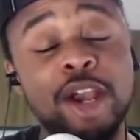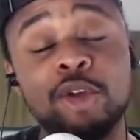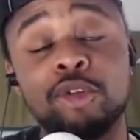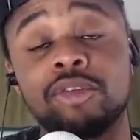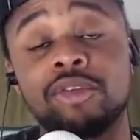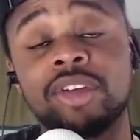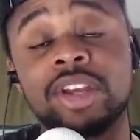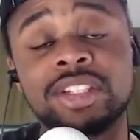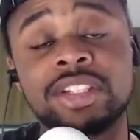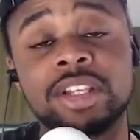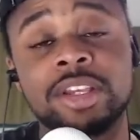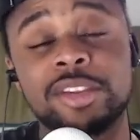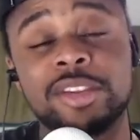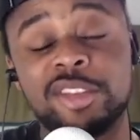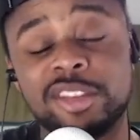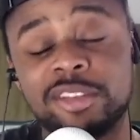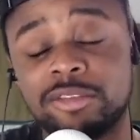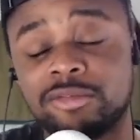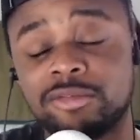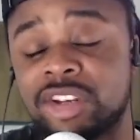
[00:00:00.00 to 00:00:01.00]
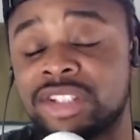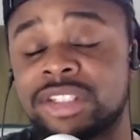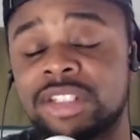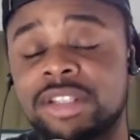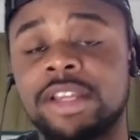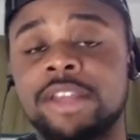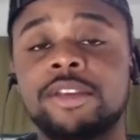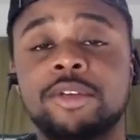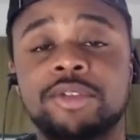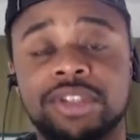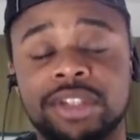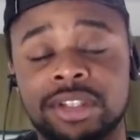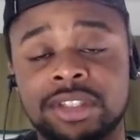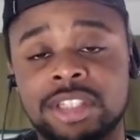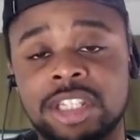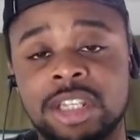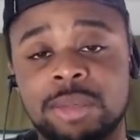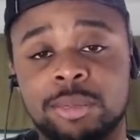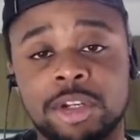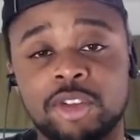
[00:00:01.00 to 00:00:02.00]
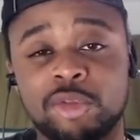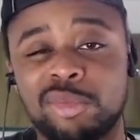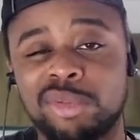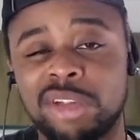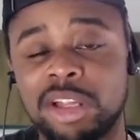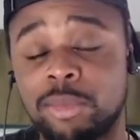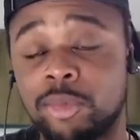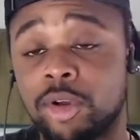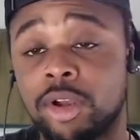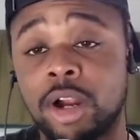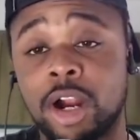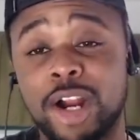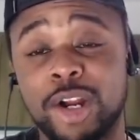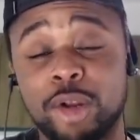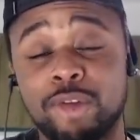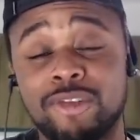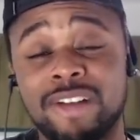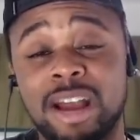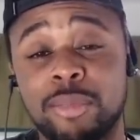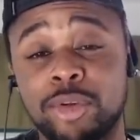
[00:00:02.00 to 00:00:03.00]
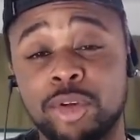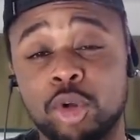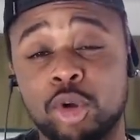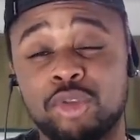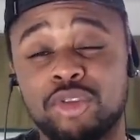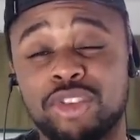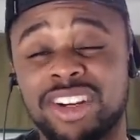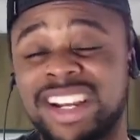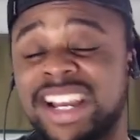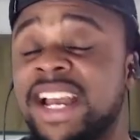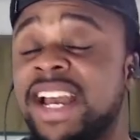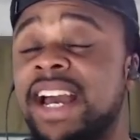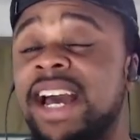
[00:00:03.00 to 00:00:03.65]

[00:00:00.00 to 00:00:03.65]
recent recently there was a snippet of Playboi Carti rapping over